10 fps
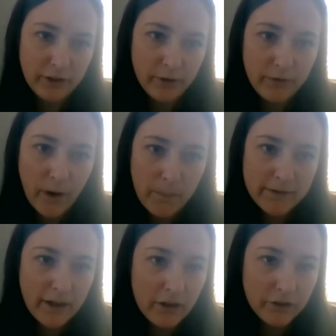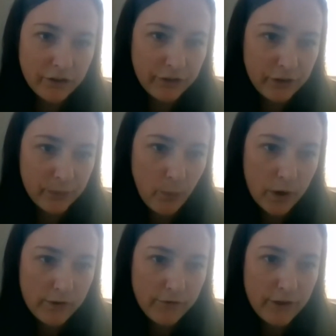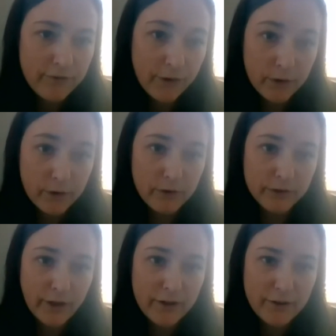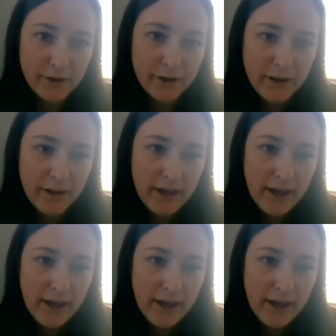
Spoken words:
So Pharma Intelligence is one of the verticals under